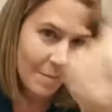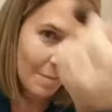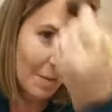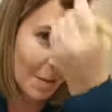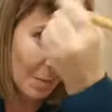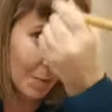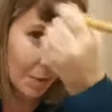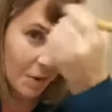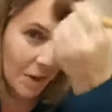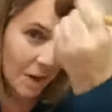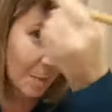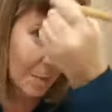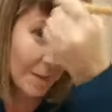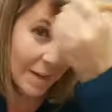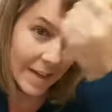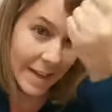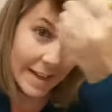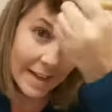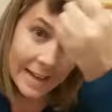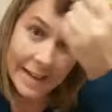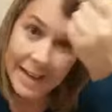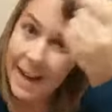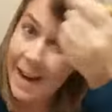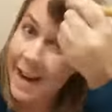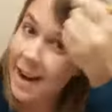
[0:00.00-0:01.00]
People are coming
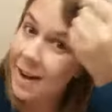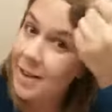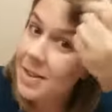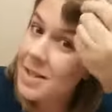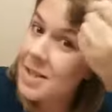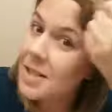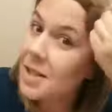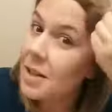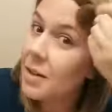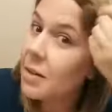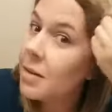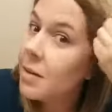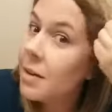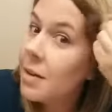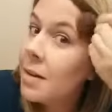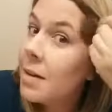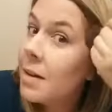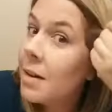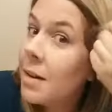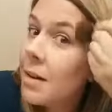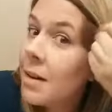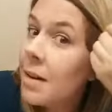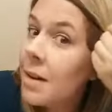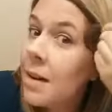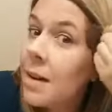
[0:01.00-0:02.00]
in and out, so.
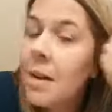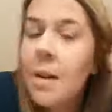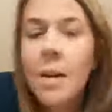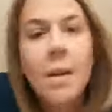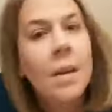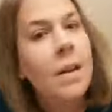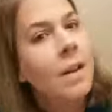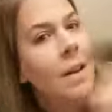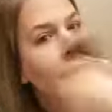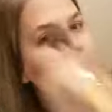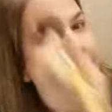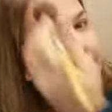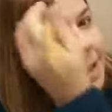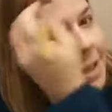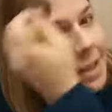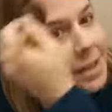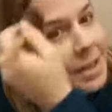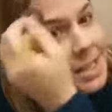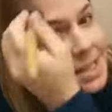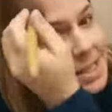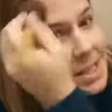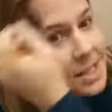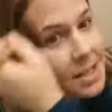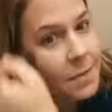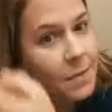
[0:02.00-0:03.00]
And
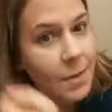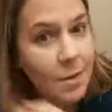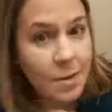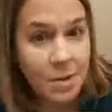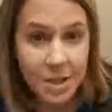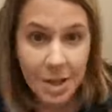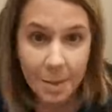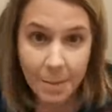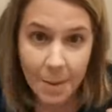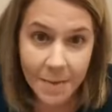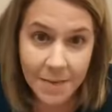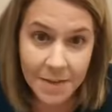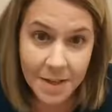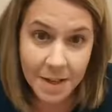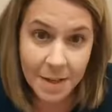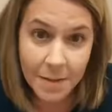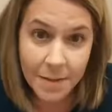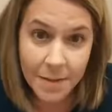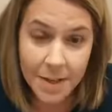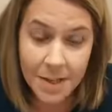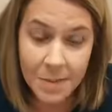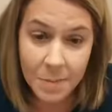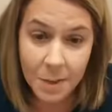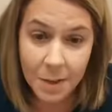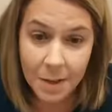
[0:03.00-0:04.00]
this is the first time I've done
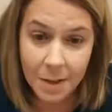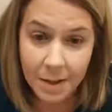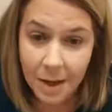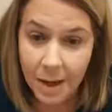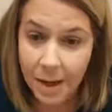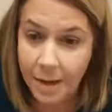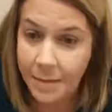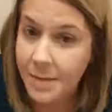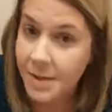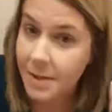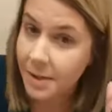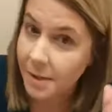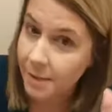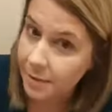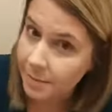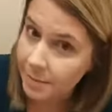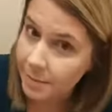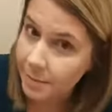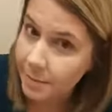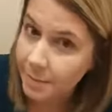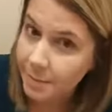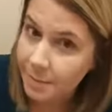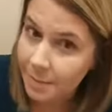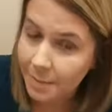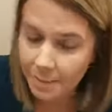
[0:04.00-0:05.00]
a Facebook Live, so
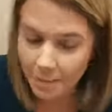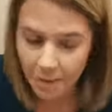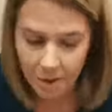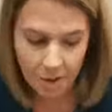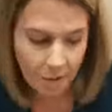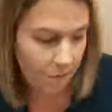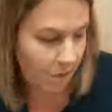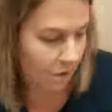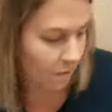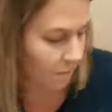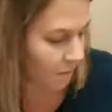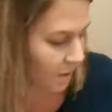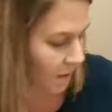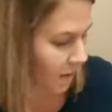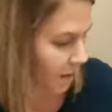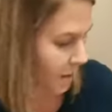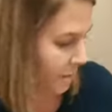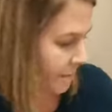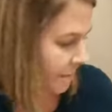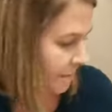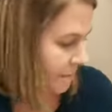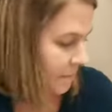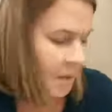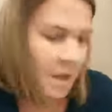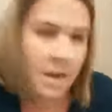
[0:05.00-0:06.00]
bear with me
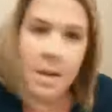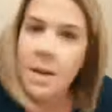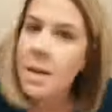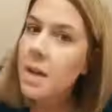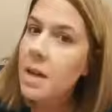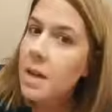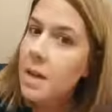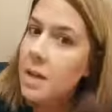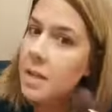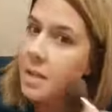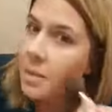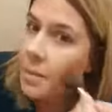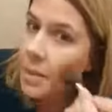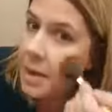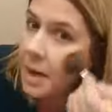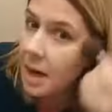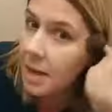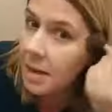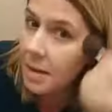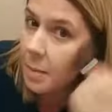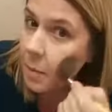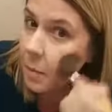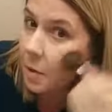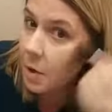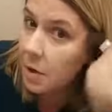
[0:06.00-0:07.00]
now. So we
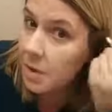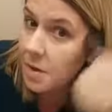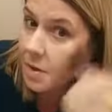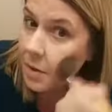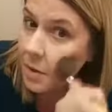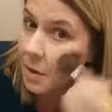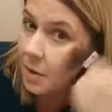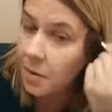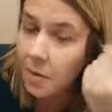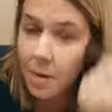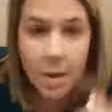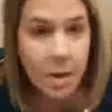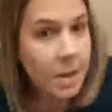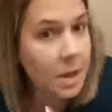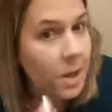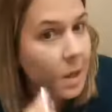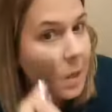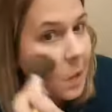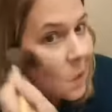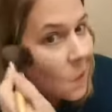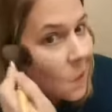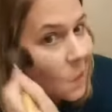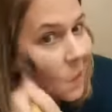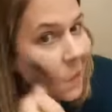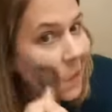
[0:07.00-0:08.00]
got the bronzer going on
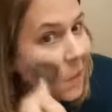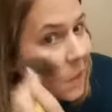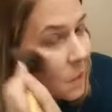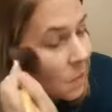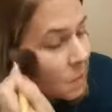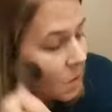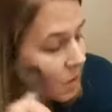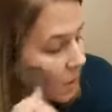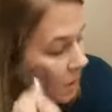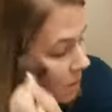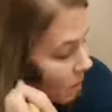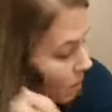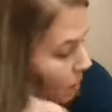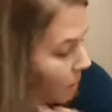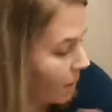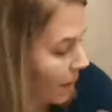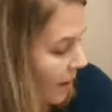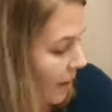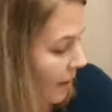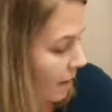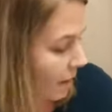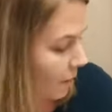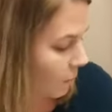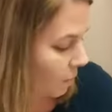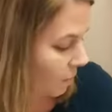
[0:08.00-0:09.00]
here, and I'm going to go
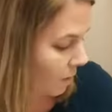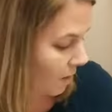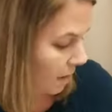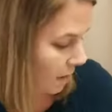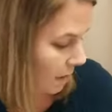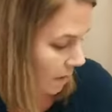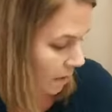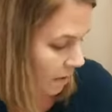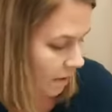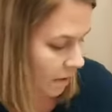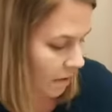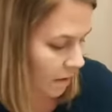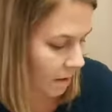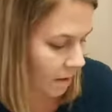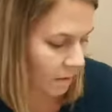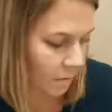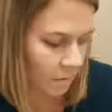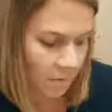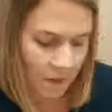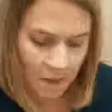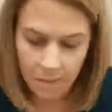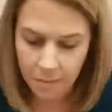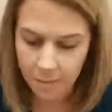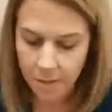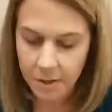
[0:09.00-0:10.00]
back with
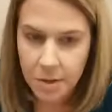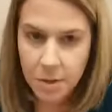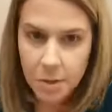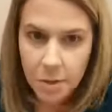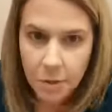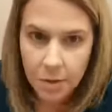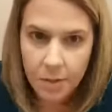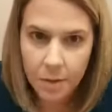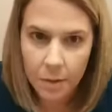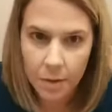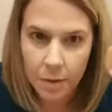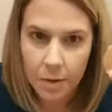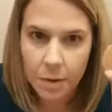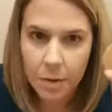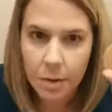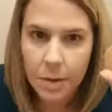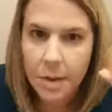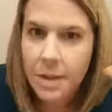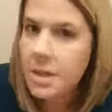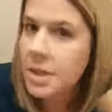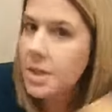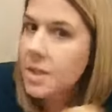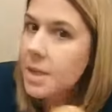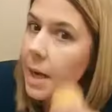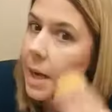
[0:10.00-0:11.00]
my blender full
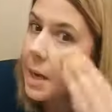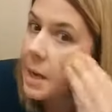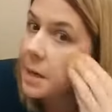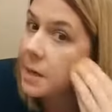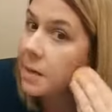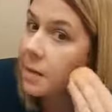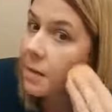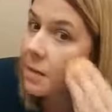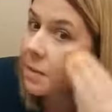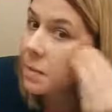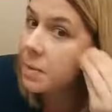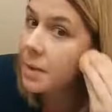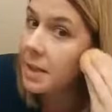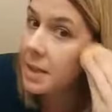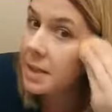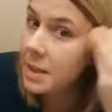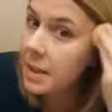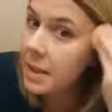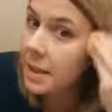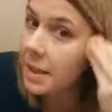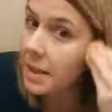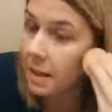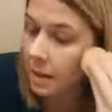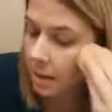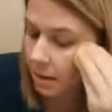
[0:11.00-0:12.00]
and just kind of blend
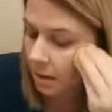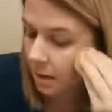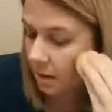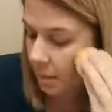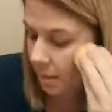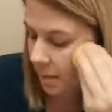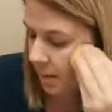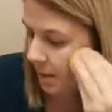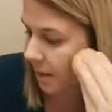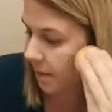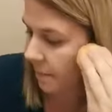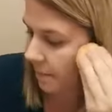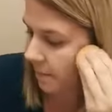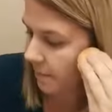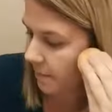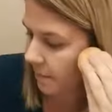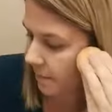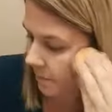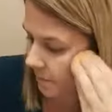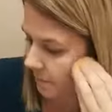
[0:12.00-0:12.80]
it in a little bit.